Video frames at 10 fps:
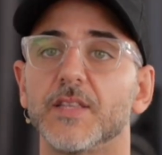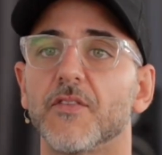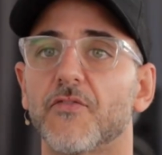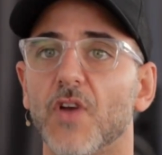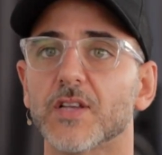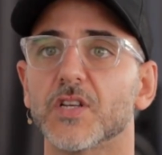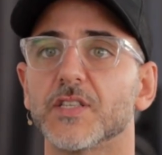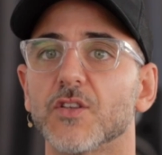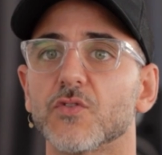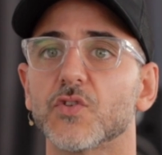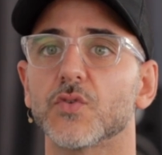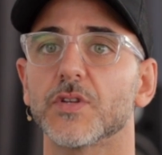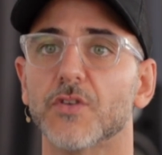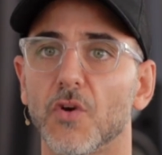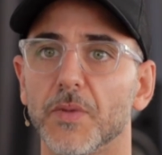Diffraction is also
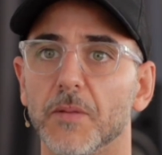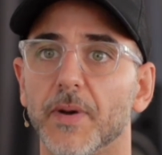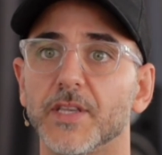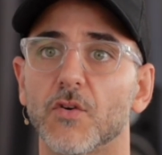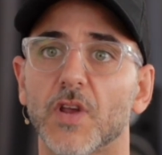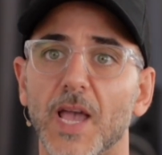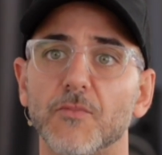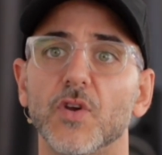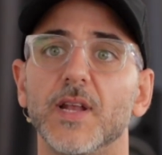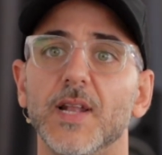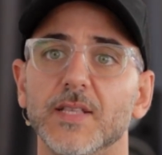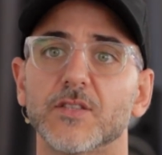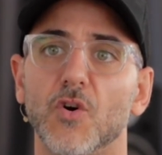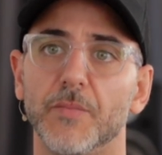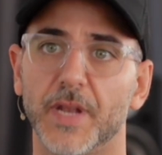determined by your camera and lens
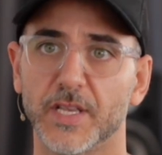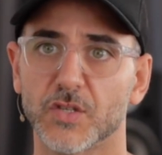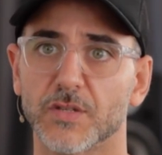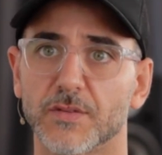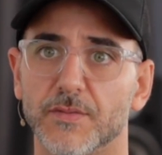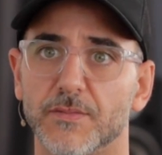combination.